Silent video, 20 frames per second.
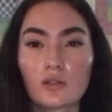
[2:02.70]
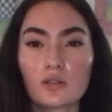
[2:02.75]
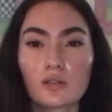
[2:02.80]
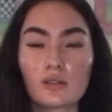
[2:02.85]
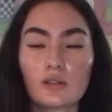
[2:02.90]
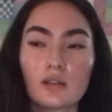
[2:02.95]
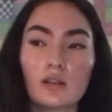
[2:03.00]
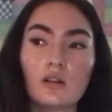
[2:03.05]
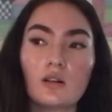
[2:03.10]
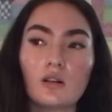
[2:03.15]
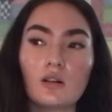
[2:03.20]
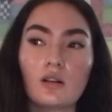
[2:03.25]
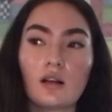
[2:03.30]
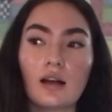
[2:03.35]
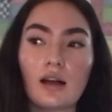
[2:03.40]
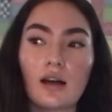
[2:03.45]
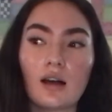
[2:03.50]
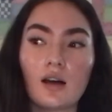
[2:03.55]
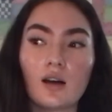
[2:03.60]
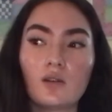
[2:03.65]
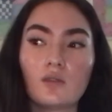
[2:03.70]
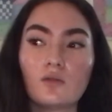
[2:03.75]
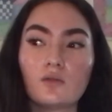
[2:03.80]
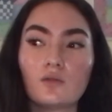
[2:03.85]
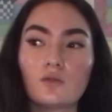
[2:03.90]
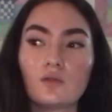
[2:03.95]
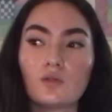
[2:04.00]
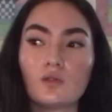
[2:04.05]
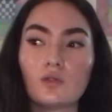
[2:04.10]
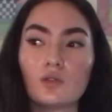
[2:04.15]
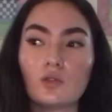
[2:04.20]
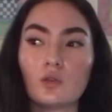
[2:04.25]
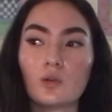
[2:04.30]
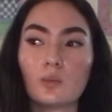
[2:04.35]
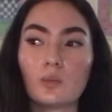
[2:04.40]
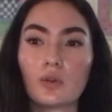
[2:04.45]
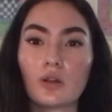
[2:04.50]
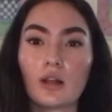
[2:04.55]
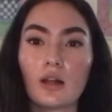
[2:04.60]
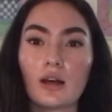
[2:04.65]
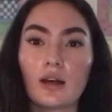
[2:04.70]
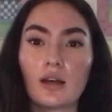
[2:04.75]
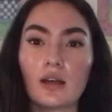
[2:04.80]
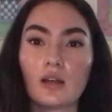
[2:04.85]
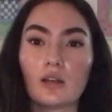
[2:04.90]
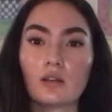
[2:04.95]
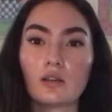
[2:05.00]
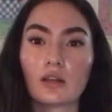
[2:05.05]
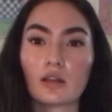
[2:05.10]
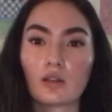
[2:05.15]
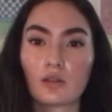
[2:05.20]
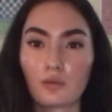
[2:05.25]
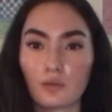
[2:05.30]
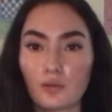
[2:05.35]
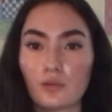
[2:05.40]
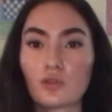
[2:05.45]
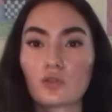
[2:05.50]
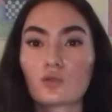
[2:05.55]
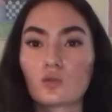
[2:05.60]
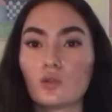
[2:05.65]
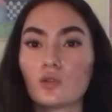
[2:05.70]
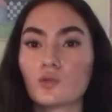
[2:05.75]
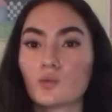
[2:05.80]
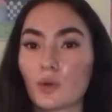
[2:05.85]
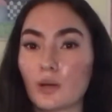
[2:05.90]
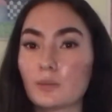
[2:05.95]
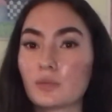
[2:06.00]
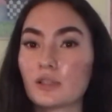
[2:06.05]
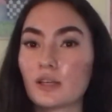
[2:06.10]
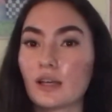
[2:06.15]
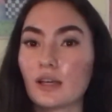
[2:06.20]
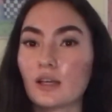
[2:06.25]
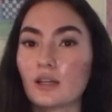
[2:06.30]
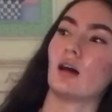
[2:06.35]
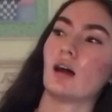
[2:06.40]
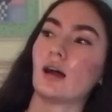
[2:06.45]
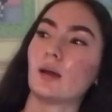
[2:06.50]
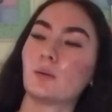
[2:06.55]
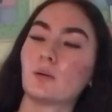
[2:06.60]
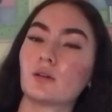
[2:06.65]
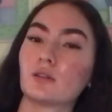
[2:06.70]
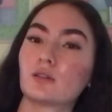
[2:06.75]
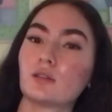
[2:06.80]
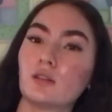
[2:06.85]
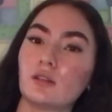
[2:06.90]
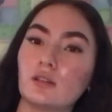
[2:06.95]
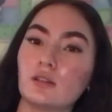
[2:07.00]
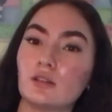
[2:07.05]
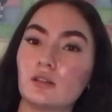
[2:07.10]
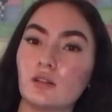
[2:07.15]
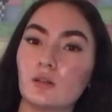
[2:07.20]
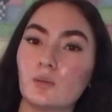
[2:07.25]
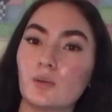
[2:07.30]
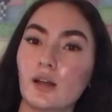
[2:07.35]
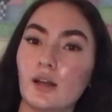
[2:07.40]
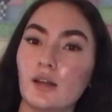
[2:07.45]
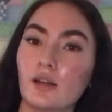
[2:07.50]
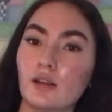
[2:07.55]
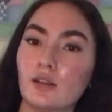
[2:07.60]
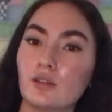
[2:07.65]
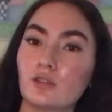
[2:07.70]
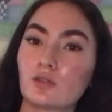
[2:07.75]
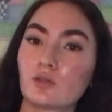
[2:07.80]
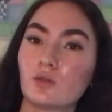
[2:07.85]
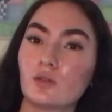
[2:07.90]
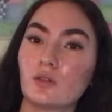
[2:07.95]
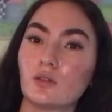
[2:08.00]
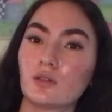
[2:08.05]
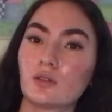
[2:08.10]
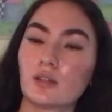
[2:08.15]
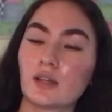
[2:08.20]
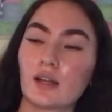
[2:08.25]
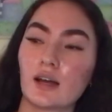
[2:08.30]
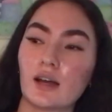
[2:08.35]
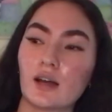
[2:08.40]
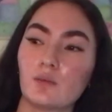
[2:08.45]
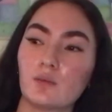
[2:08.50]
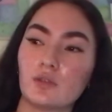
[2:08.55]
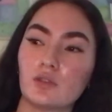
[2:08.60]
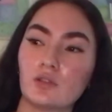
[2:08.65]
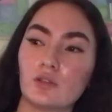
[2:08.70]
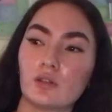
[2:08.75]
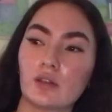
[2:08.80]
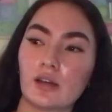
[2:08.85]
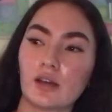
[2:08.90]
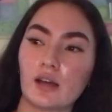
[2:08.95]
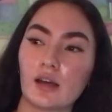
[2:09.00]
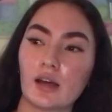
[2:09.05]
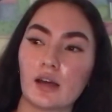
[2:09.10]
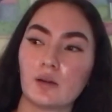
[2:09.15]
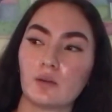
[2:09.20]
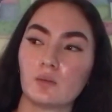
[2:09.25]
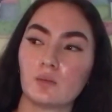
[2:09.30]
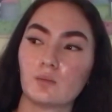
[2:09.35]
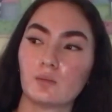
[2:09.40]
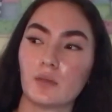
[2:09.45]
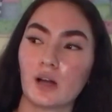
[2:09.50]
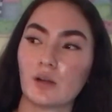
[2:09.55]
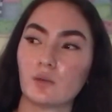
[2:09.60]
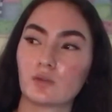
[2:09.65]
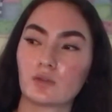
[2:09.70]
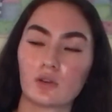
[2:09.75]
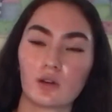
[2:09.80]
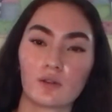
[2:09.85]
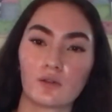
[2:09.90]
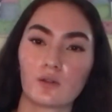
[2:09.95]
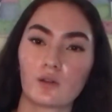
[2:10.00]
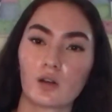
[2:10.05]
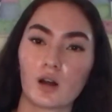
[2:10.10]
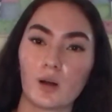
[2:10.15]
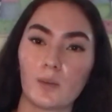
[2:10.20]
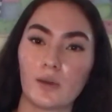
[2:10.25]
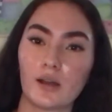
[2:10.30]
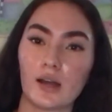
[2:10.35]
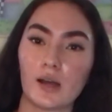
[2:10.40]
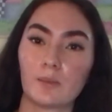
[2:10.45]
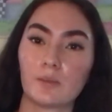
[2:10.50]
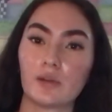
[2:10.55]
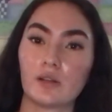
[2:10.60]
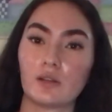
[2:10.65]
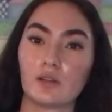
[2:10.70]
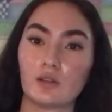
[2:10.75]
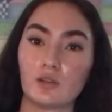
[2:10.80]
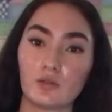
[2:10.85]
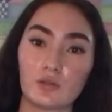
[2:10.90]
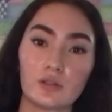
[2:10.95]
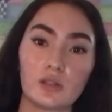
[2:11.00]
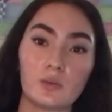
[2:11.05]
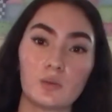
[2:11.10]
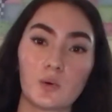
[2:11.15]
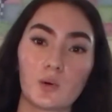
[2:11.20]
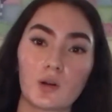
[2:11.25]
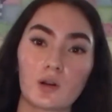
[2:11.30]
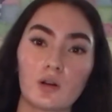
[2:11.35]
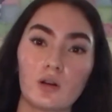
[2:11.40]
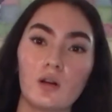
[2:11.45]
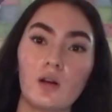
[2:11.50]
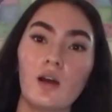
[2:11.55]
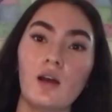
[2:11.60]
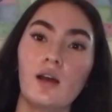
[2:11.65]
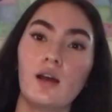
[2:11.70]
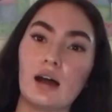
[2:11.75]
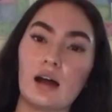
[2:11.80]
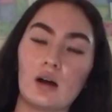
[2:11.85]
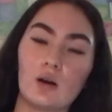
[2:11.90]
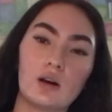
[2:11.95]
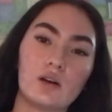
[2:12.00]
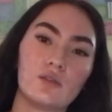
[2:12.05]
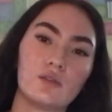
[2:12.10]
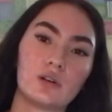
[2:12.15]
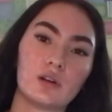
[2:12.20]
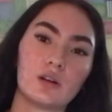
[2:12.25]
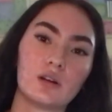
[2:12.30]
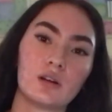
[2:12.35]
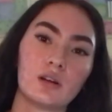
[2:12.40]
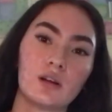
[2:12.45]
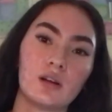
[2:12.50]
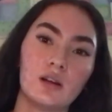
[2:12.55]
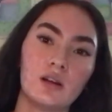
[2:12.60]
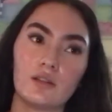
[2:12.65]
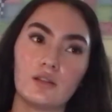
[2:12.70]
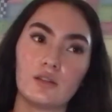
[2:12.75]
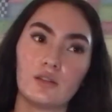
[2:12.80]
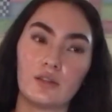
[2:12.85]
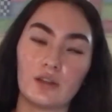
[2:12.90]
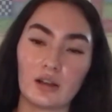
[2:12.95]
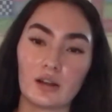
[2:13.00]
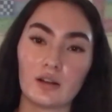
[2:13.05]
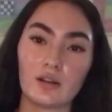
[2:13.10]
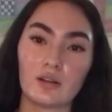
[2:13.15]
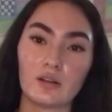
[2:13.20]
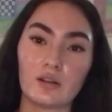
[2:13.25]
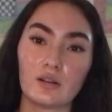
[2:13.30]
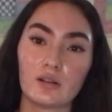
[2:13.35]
still have you apply like through the school's website. I personally didn't apply to any schools that had me do that. Mine was all through Common App and the UC portal. However, they're